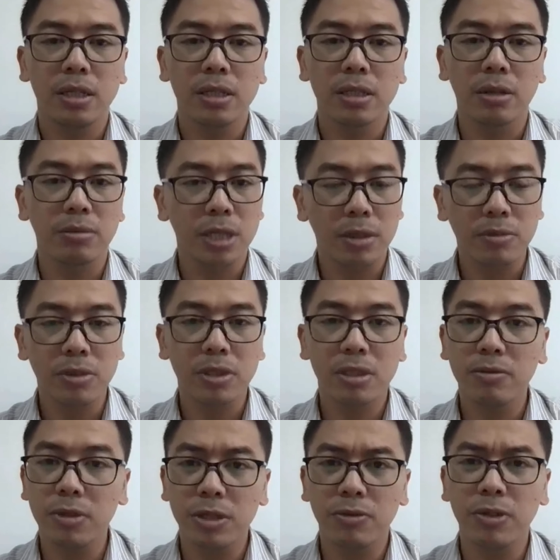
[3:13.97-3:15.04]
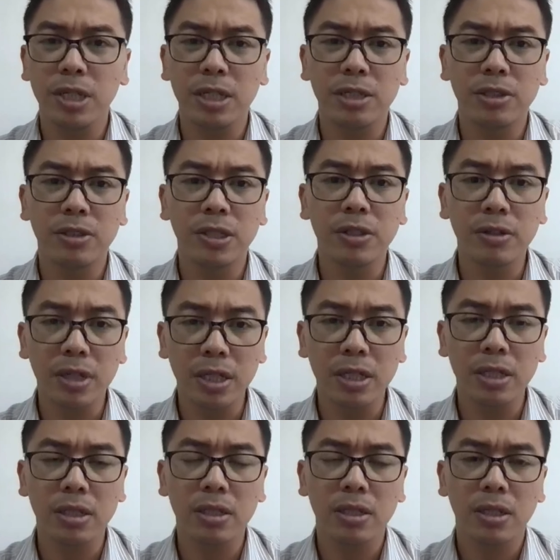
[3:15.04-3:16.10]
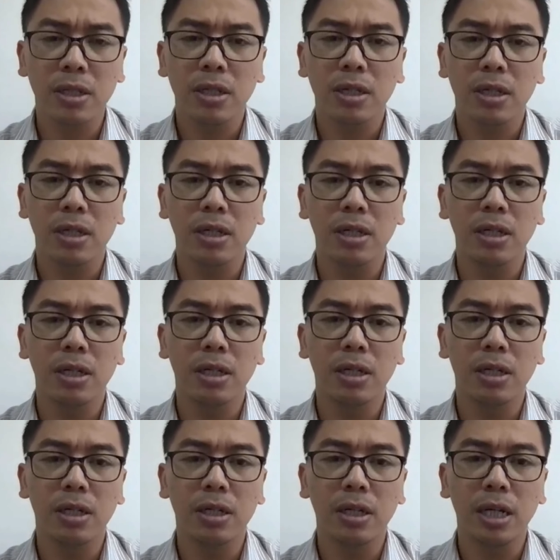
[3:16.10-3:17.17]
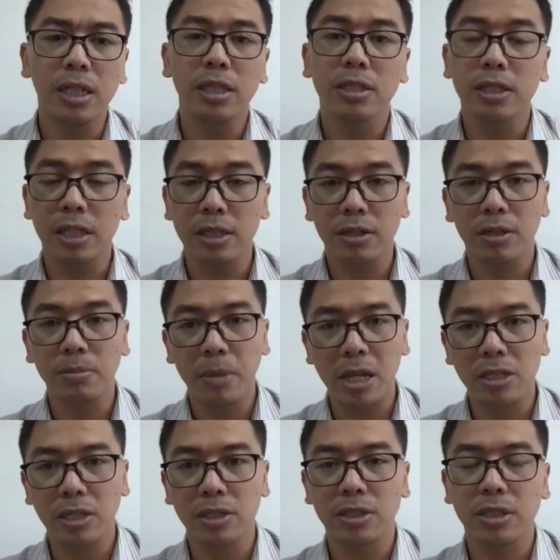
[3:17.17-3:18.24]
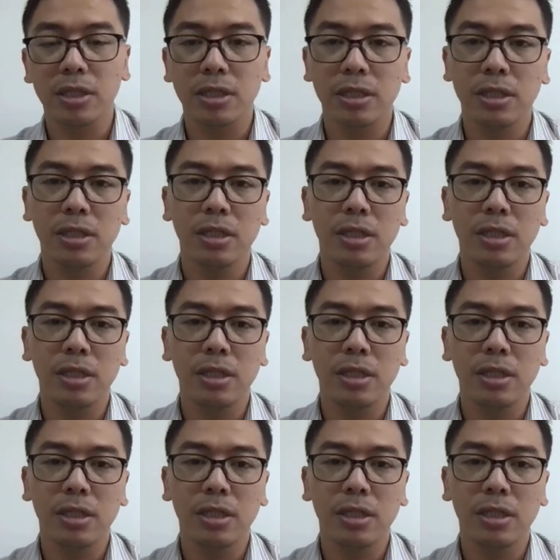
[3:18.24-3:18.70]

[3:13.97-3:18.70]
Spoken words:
Sometimes theme is really generally in the central message.